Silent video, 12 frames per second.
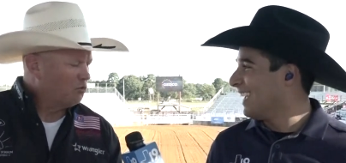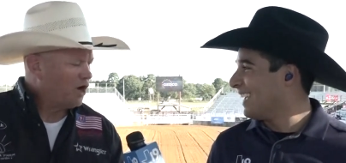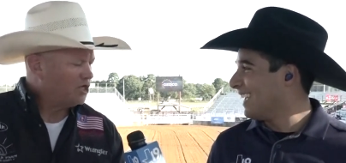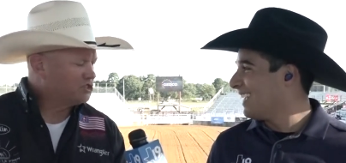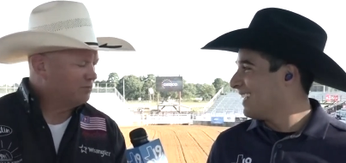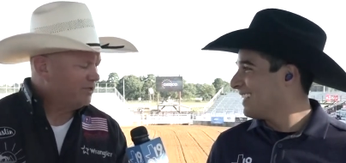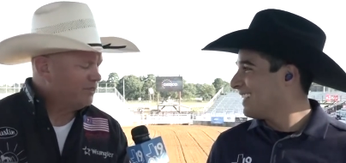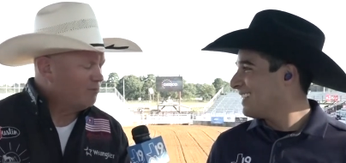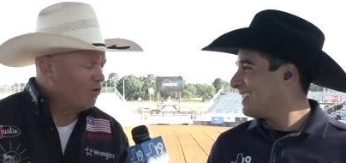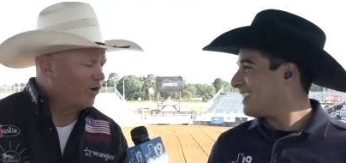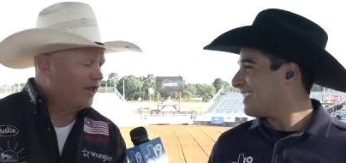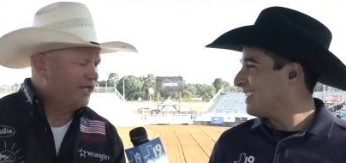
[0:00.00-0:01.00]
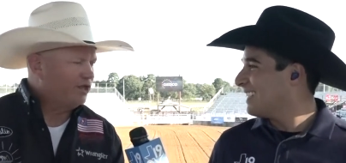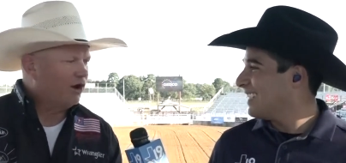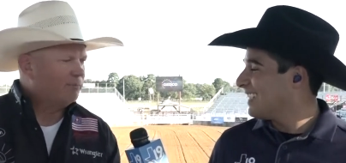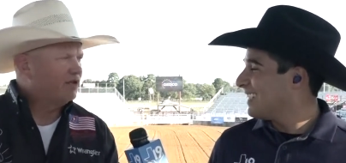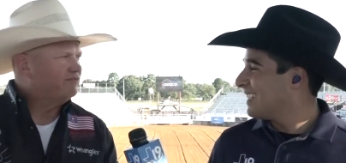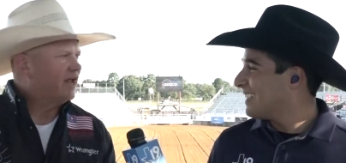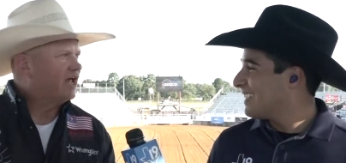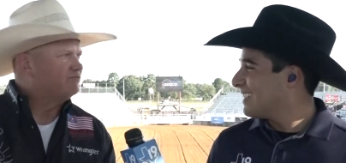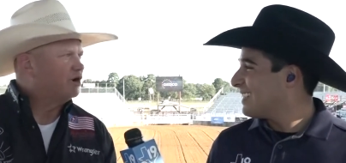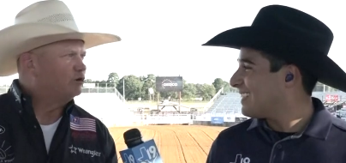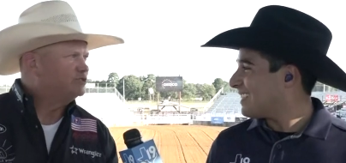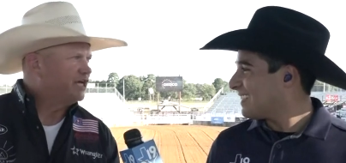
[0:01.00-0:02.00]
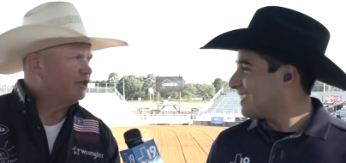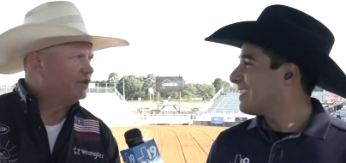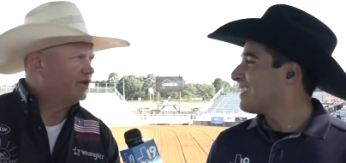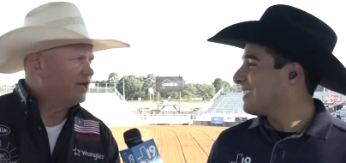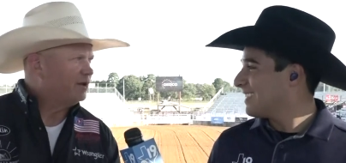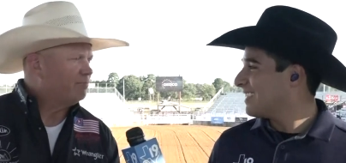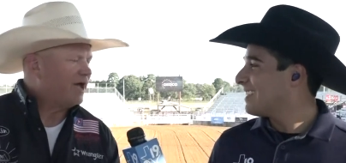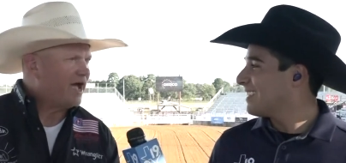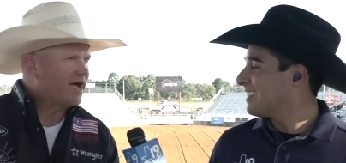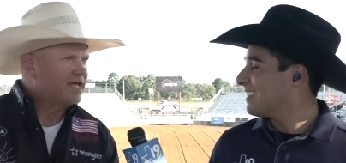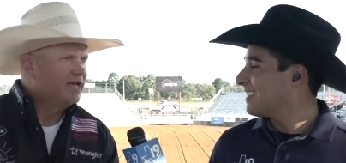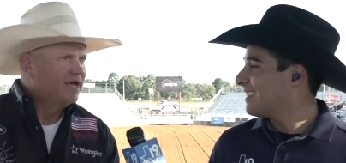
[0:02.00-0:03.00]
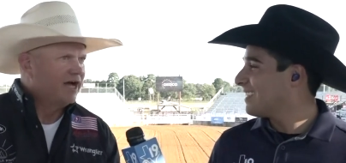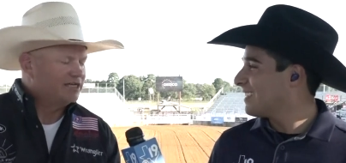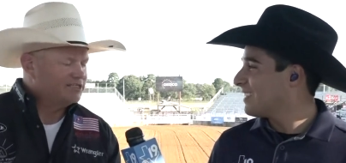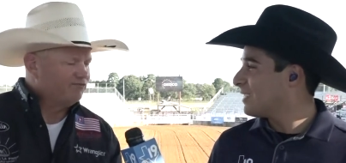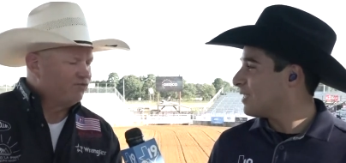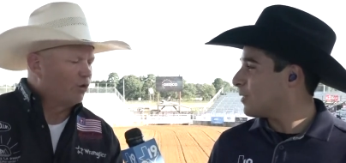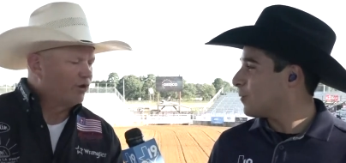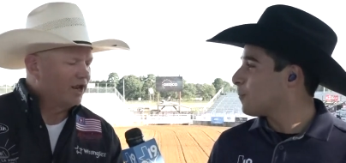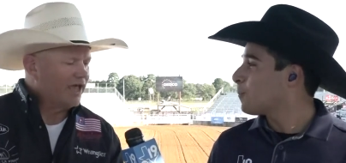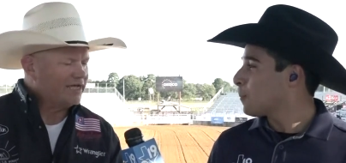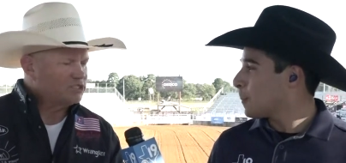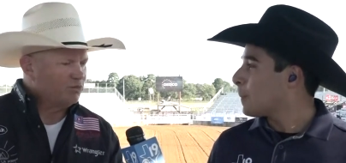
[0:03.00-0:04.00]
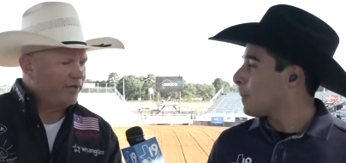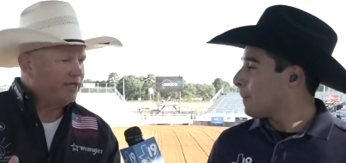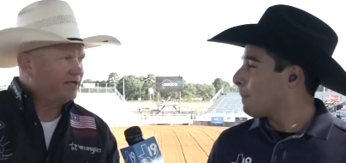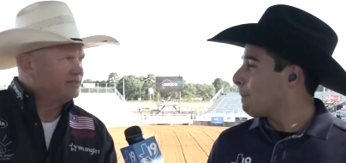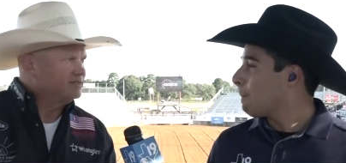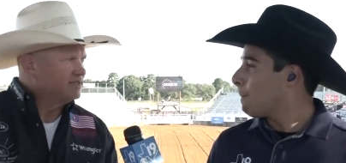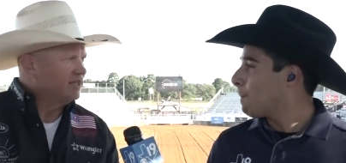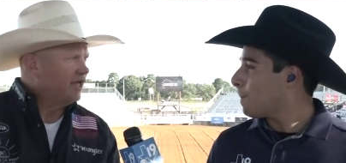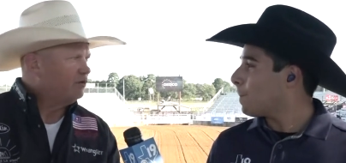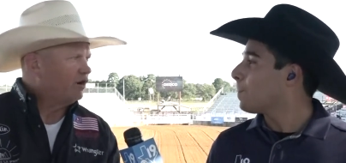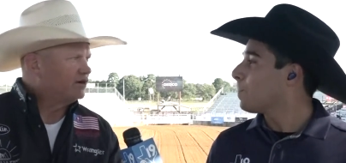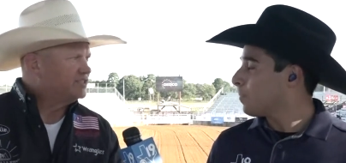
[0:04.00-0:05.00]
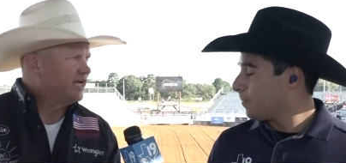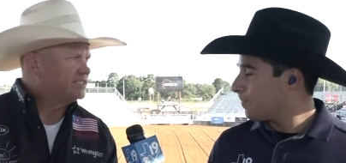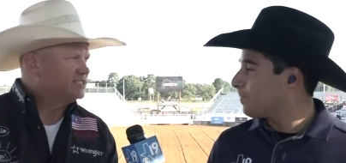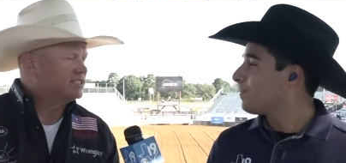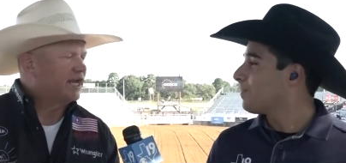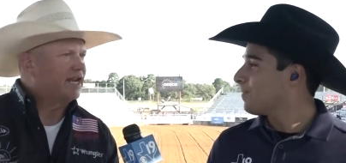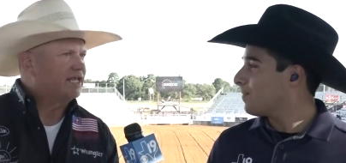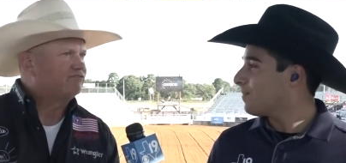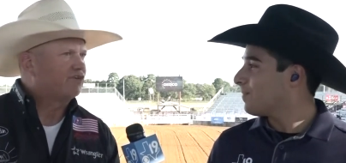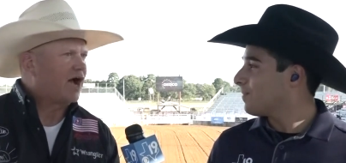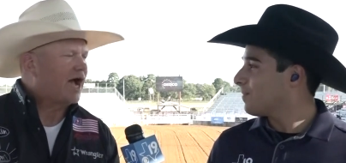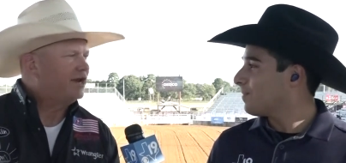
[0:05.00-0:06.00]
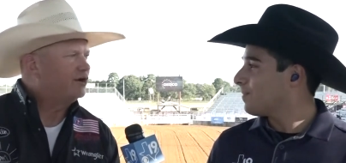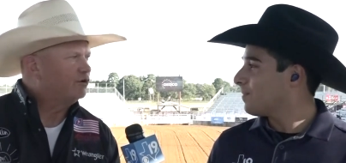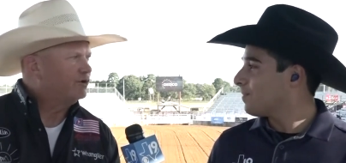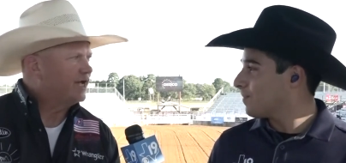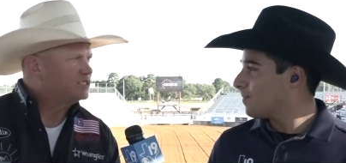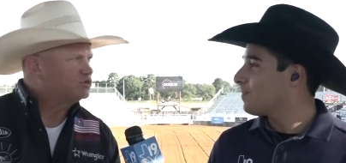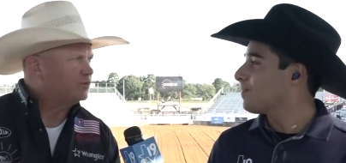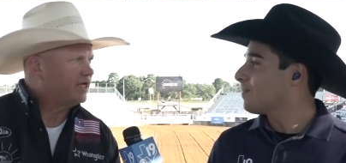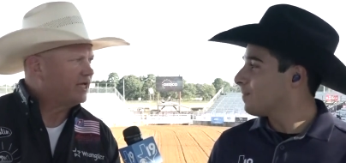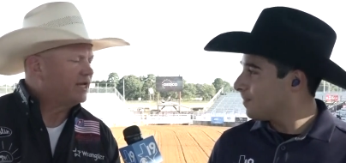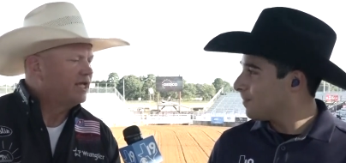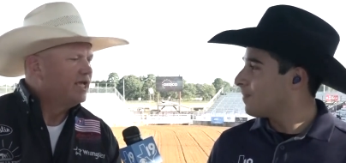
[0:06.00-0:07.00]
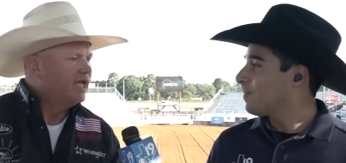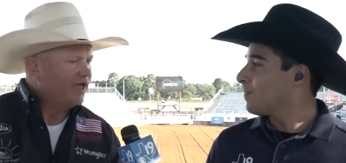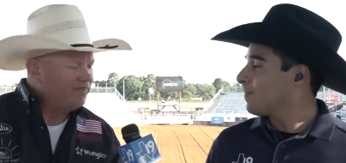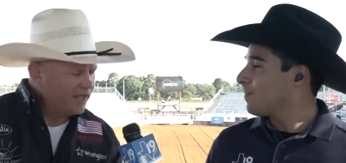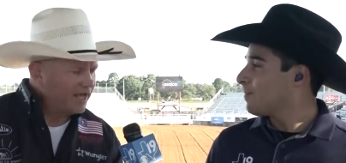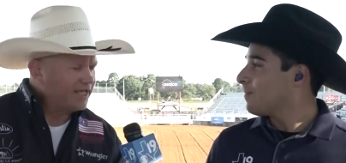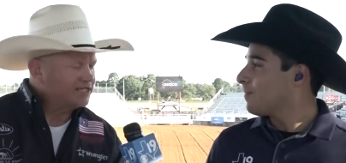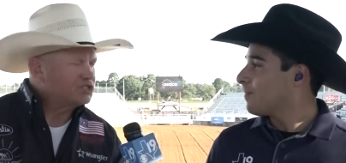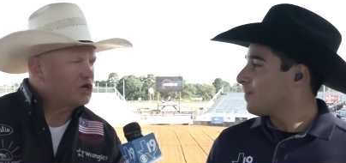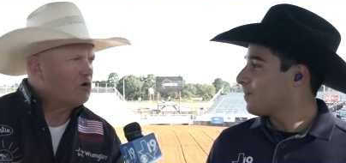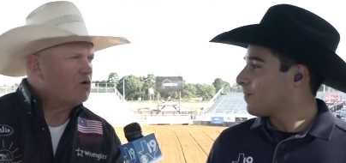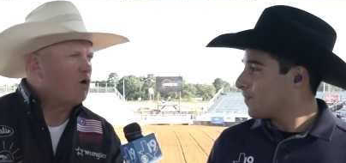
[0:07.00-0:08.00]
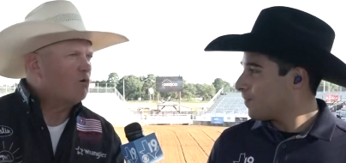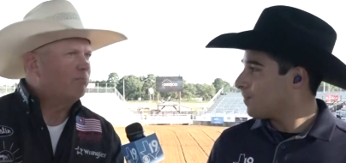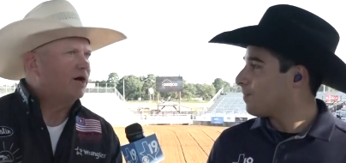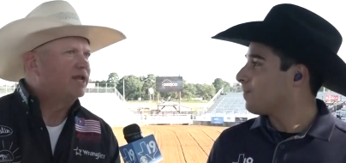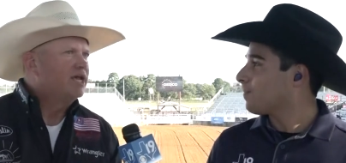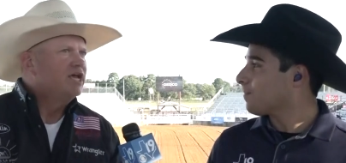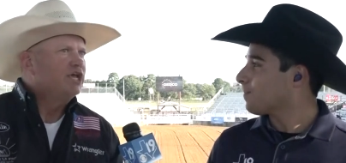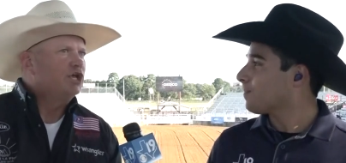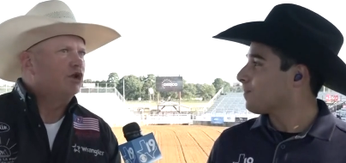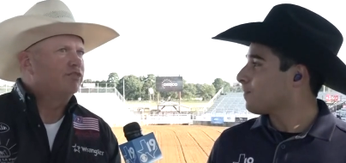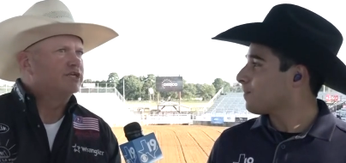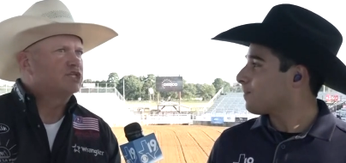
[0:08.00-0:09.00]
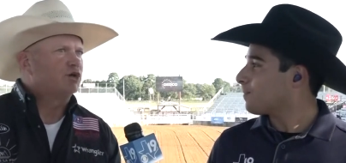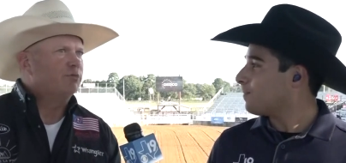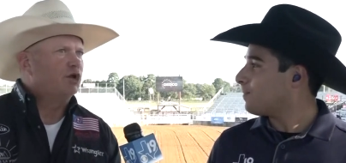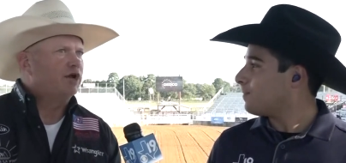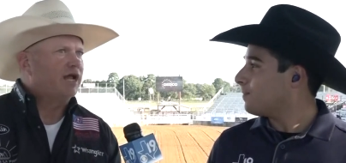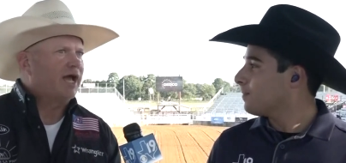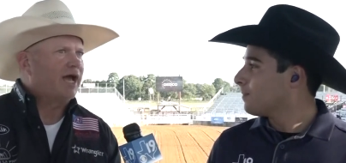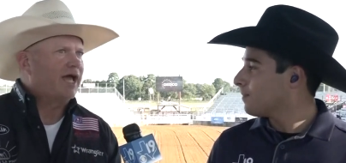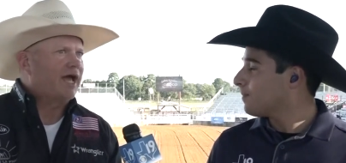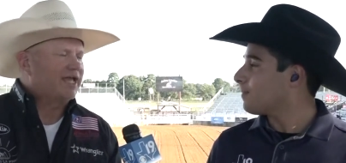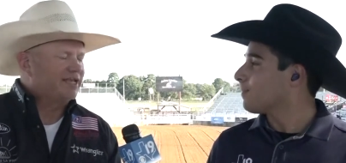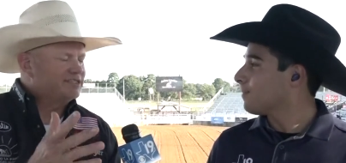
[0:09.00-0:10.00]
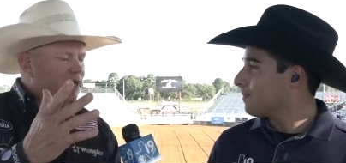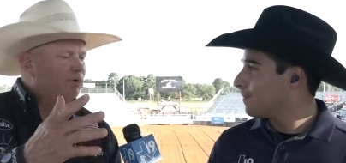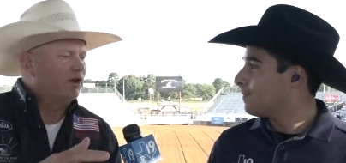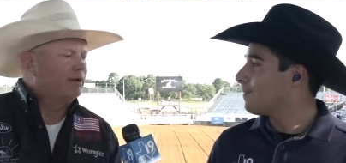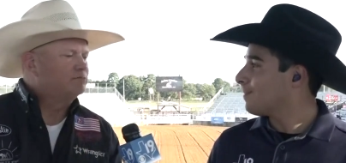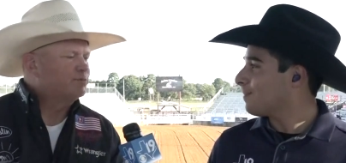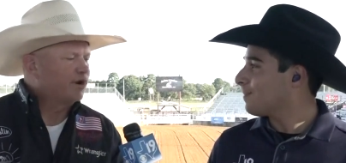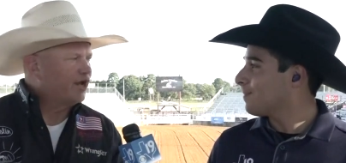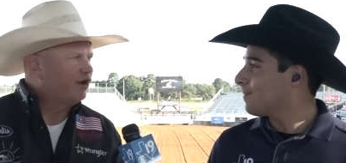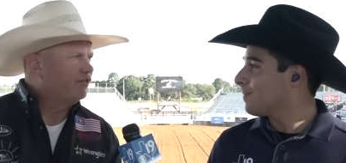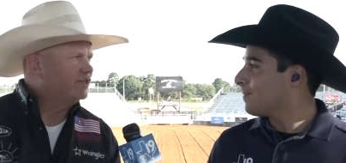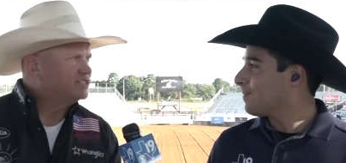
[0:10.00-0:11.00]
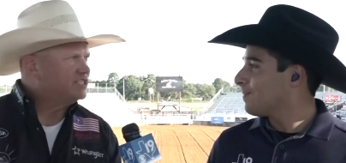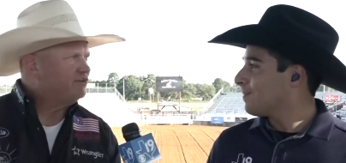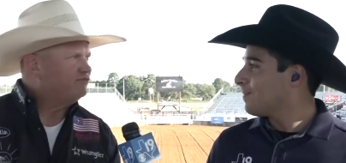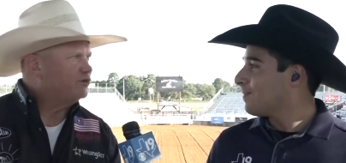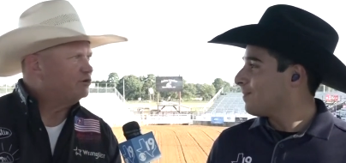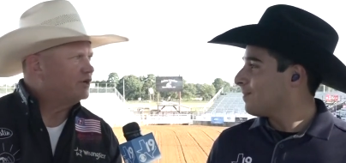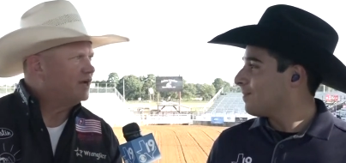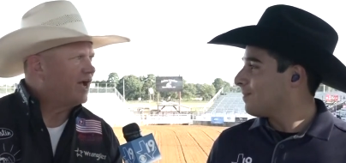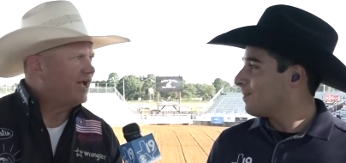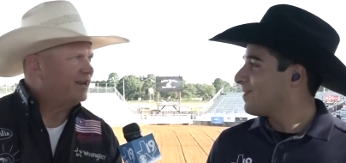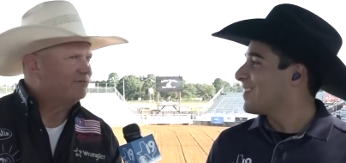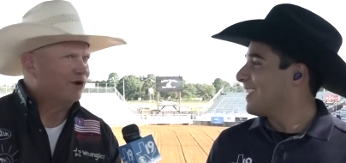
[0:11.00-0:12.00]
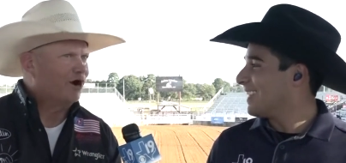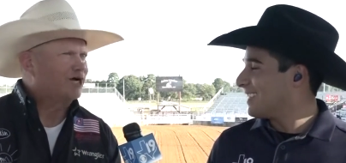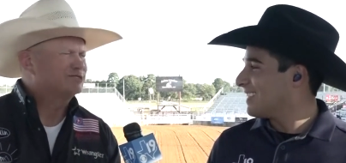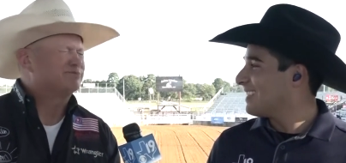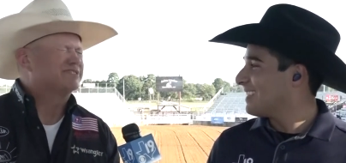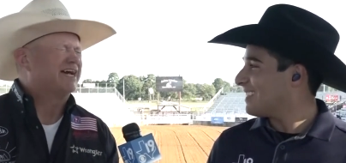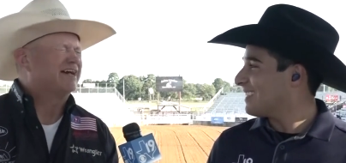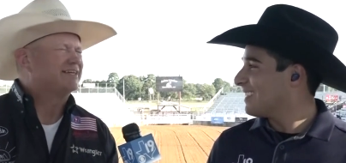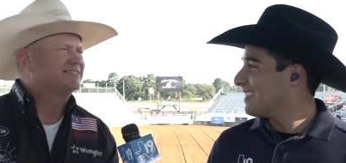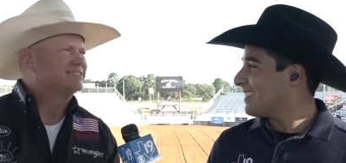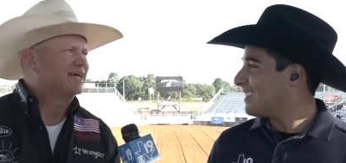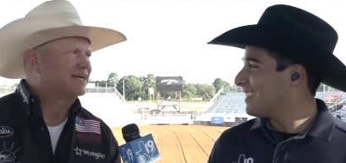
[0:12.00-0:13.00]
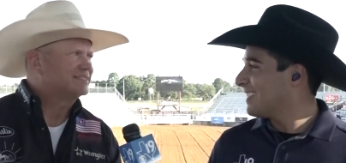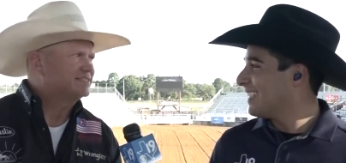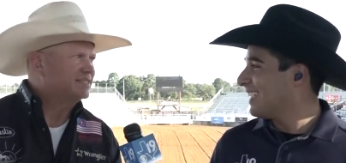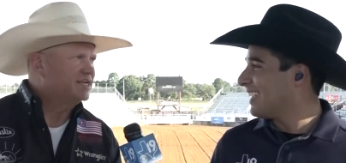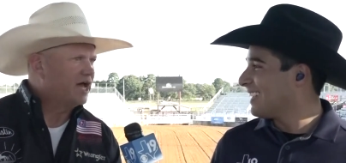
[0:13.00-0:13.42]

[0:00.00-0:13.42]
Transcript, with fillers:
Speaker 1: wash them in the morning. You know, I'm living out of a hotel in a, in a bag. I was in Florida last week. Gladewater, Texas, and I leave for Idaho next week, and, and then I get to go home. But you know, this community, I, I Double M's bringing all the seafood tonight, and their hospitality second to